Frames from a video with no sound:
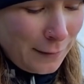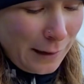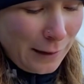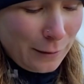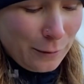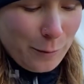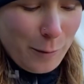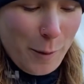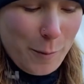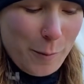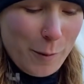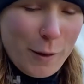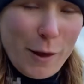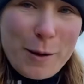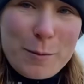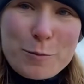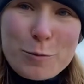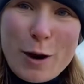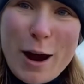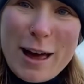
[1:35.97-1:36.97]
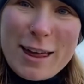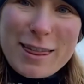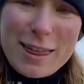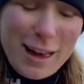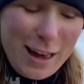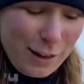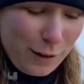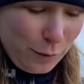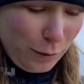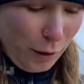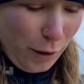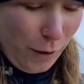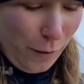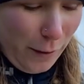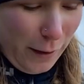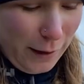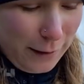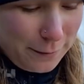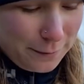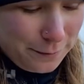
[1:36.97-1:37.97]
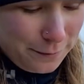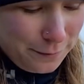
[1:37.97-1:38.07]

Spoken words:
Remember that breath as we're going.